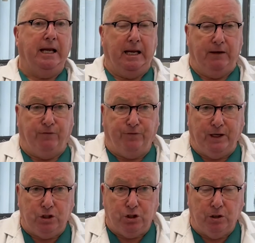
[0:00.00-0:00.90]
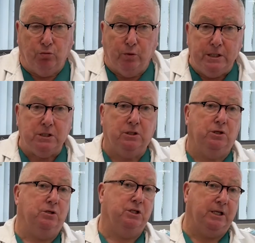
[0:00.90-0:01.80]
infection risk
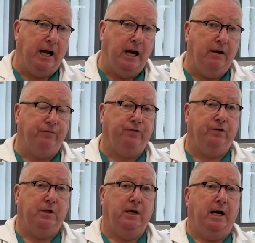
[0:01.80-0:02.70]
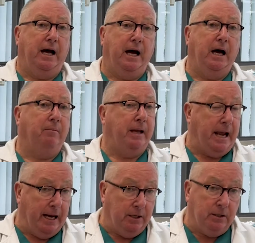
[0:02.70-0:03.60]
to staff, um,
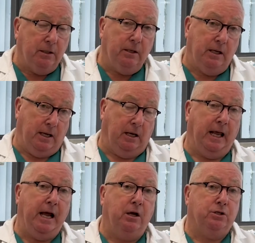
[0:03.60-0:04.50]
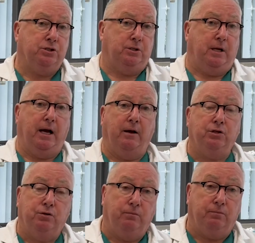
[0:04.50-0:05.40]
and allows uh,
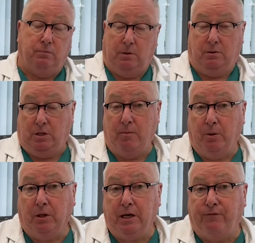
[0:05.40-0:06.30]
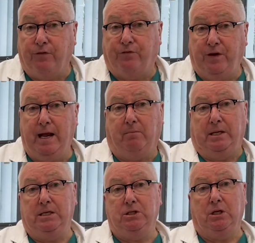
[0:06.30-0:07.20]
to, the ability for
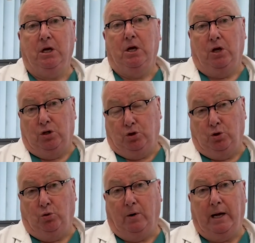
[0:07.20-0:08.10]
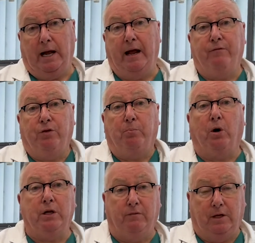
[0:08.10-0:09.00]
families to have the
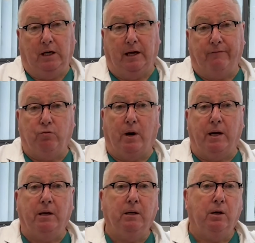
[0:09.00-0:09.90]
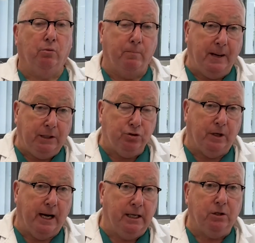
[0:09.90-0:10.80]
body of their loved one
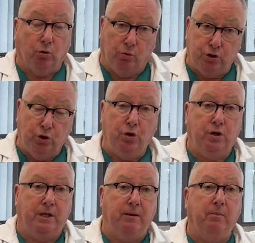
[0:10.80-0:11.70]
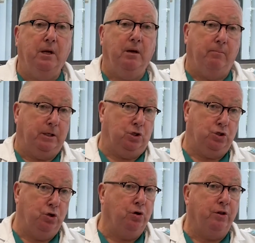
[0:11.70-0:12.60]
repatriated or returned to them much
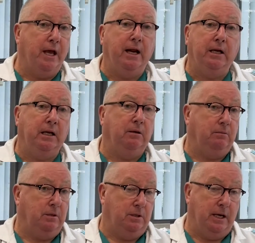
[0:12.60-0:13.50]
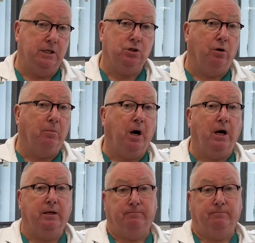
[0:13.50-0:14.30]
sooner than in days gone by.